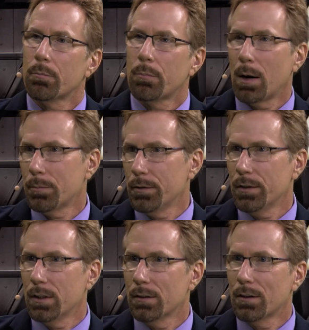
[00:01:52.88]
Pop
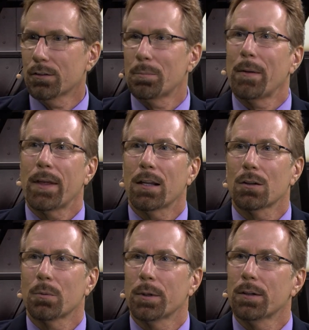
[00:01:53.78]
TV, tell us about that a
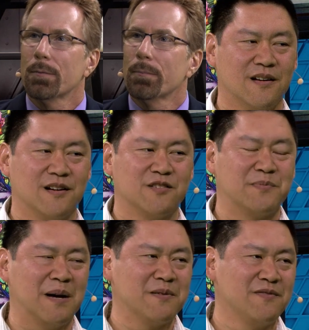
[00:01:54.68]
little bit. So
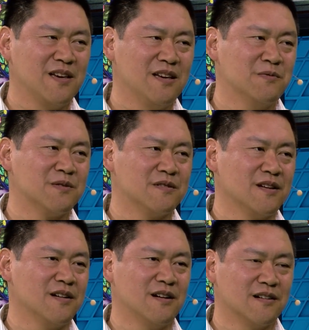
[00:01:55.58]
Pop TV,
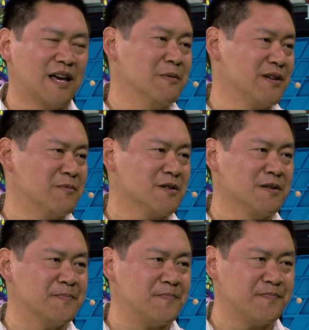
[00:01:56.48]
we're a uh, cable network.
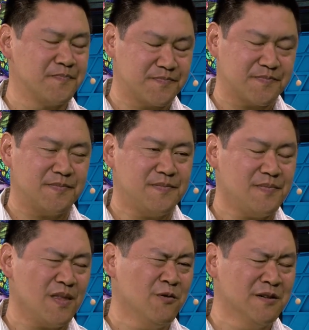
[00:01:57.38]

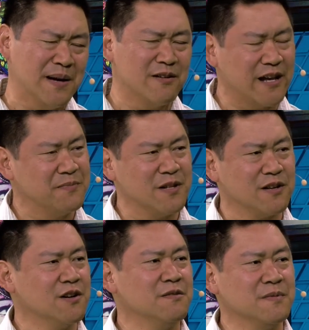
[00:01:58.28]
We're in about 80
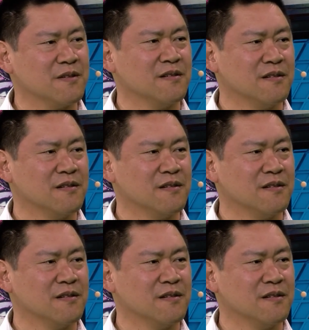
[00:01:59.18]
million homes.